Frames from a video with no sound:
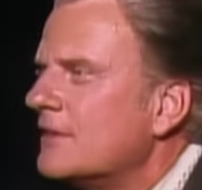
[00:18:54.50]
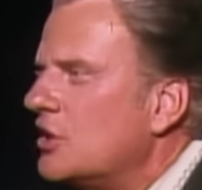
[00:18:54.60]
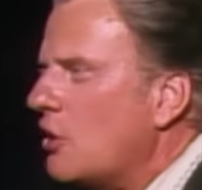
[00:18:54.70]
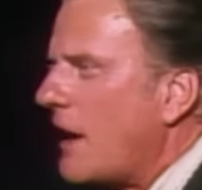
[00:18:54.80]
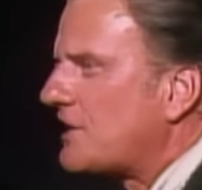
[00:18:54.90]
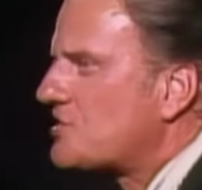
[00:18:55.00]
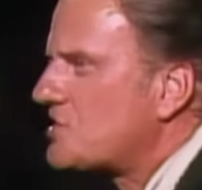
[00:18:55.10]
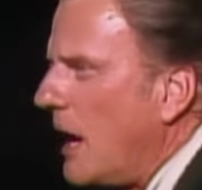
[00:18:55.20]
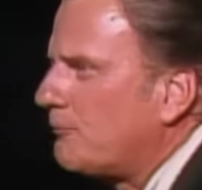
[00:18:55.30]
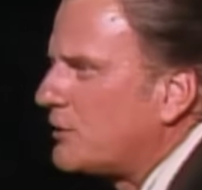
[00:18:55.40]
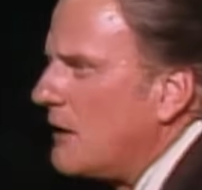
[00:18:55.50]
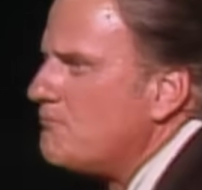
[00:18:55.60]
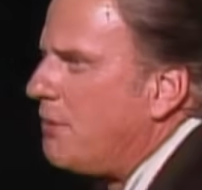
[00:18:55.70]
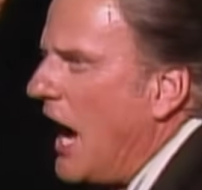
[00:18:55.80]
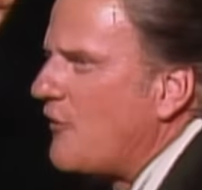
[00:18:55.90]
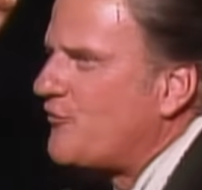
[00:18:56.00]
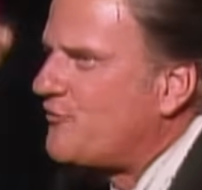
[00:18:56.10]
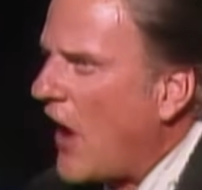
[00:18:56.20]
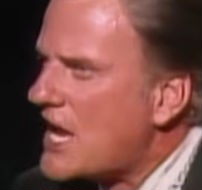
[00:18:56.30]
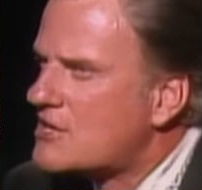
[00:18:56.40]
You accept him by
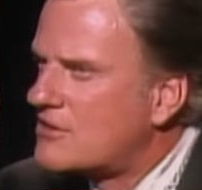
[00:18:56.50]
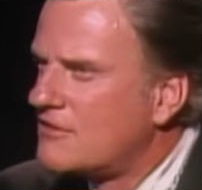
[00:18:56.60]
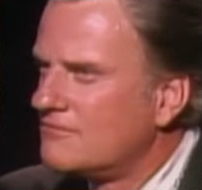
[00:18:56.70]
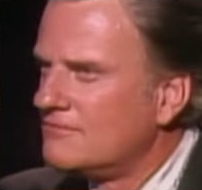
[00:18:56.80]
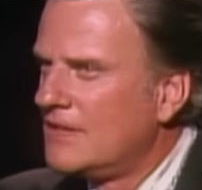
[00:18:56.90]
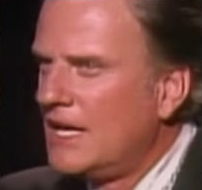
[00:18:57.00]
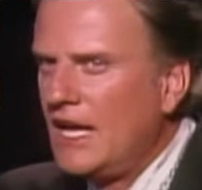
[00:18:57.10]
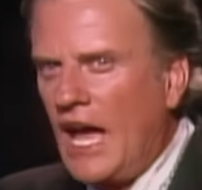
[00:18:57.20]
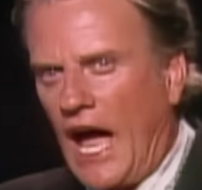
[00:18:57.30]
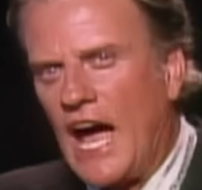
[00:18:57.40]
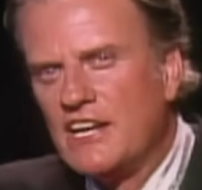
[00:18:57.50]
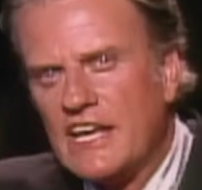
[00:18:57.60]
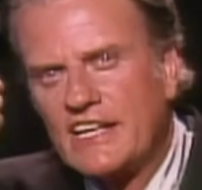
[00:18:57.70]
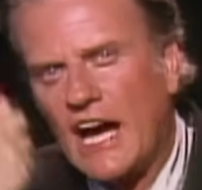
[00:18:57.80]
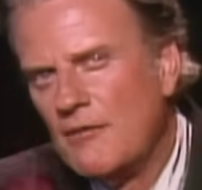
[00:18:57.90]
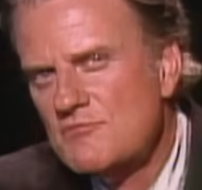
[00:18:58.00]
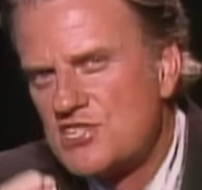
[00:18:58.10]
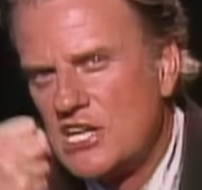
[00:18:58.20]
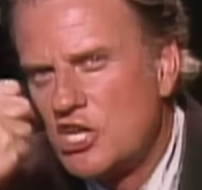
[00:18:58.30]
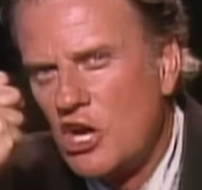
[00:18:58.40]
faith, and he
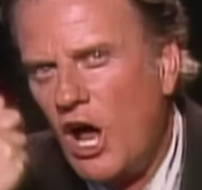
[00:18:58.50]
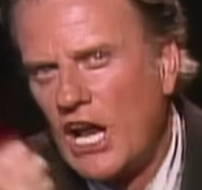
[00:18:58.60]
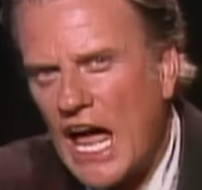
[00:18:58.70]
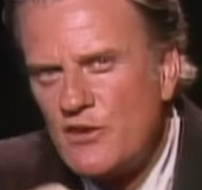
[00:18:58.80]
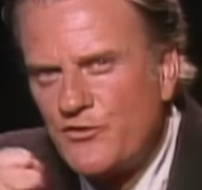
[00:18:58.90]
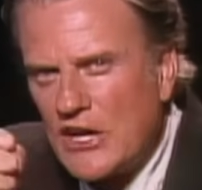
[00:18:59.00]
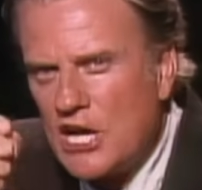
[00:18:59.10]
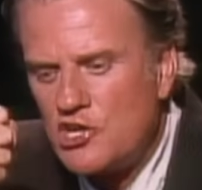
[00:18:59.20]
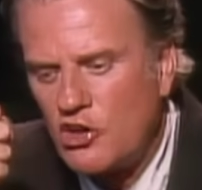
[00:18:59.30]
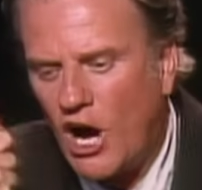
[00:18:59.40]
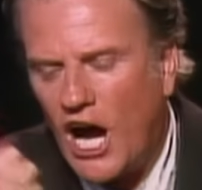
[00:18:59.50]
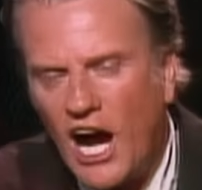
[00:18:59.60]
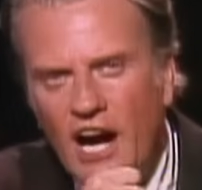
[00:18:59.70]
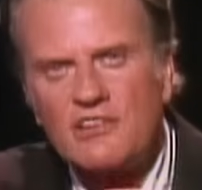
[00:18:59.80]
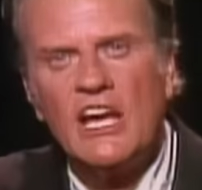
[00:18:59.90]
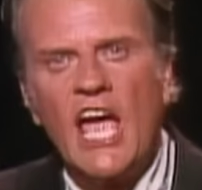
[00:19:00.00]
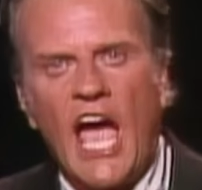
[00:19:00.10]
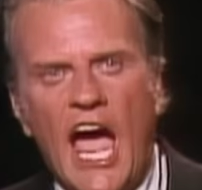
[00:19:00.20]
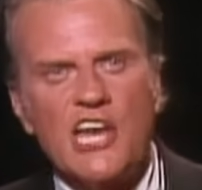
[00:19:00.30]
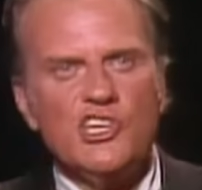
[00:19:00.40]
comes into your life and into your heart,
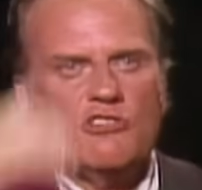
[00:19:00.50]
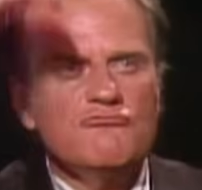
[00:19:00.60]
and you